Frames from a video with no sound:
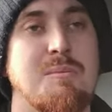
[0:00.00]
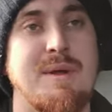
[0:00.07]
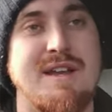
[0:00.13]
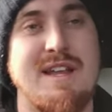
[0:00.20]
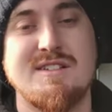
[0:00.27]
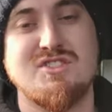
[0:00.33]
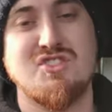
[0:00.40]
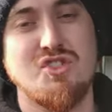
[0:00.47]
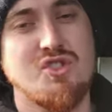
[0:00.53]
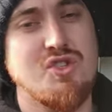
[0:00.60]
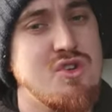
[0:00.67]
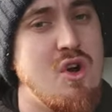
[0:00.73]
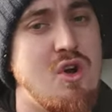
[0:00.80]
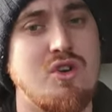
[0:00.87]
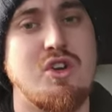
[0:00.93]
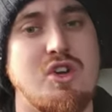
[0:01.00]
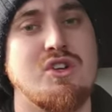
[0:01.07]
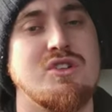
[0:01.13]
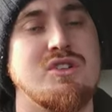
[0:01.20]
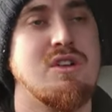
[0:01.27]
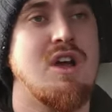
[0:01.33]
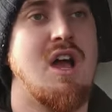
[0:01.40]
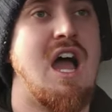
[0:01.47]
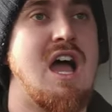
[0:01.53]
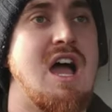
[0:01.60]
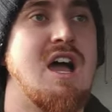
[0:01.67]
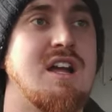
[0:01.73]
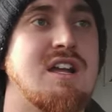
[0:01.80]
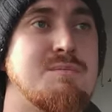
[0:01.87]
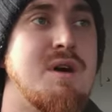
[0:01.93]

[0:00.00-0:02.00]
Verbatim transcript: but it is not good uh,